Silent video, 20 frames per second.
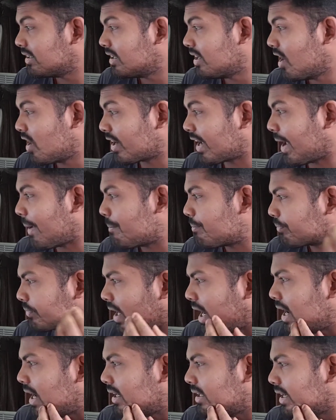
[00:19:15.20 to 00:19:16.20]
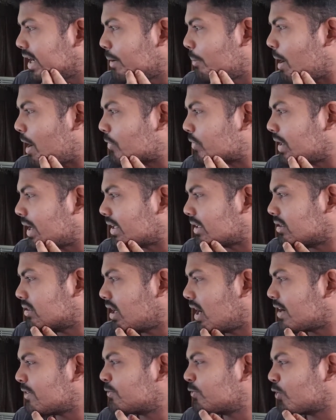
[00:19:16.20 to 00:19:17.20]
Okay, about that.
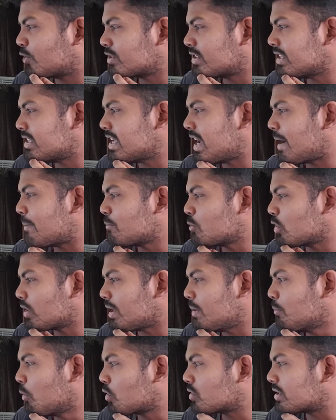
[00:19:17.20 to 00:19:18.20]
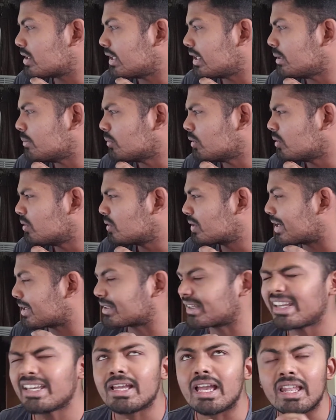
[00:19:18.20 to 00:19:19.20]
Unfortunately, I'm not immortal anymore. Look
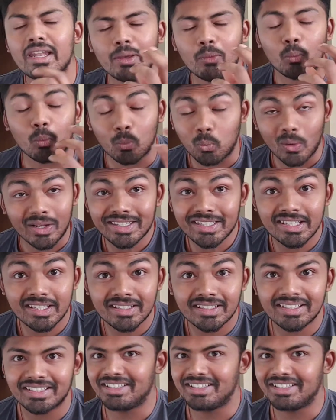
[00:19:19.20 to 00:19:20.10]
at King Elaine. What?